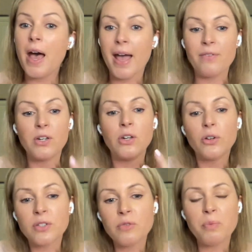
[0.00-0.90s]
I have a
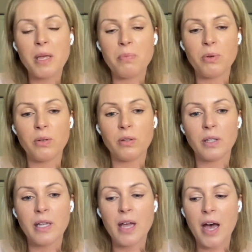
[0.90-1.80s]
lot of people